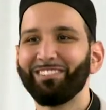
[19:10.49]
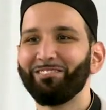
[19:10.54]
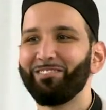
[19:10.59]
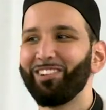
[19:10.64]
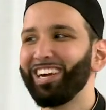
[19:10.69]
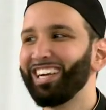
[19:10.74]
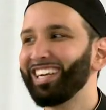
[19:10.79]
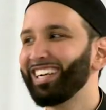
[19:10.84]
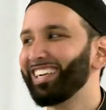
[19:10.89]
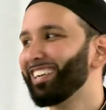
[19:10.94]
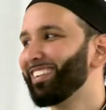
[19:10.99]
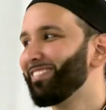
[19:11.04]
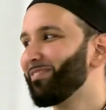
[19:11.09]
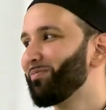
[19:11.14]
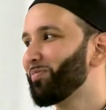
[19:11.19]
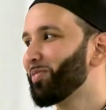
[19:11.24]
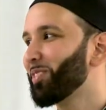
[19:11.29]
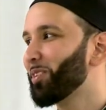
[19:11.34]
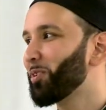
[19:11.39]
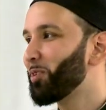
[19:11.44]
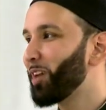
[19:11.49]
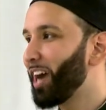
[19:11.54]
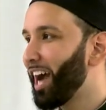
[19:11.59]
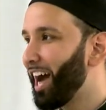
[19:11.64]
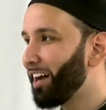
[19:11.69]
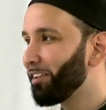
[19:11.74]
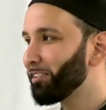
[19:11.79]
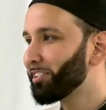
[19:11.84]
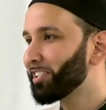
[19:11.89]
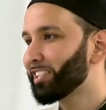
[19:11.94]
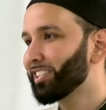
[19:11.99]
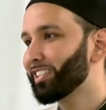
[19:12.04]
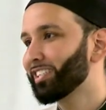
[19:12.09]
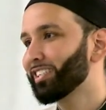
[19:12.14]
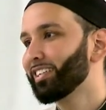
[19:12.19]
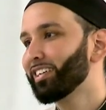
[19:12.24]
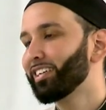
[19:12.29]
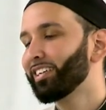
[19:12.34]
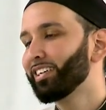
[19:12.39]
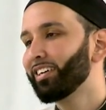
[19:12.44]
Right? Or a
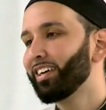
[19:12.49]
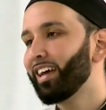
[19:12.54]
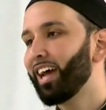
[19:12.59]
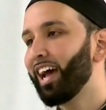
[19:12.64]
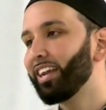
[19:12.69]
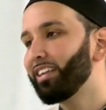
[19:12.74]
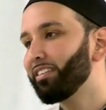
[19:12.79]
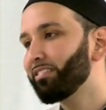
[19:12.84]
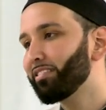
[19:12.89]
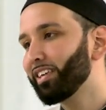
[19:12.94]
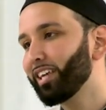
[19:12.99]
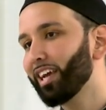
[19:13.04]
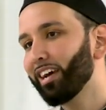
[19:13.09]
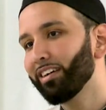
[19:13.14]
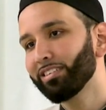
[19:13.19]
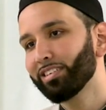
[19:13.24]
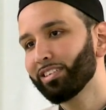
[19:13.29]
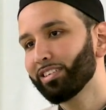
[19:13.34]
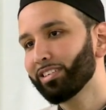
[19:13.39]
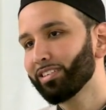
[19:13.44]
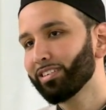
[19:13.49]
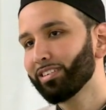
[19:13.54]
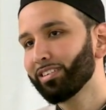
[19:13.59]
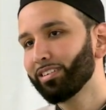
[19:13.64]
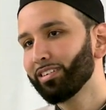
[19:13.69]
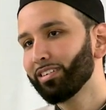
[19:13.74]
house? Anything else?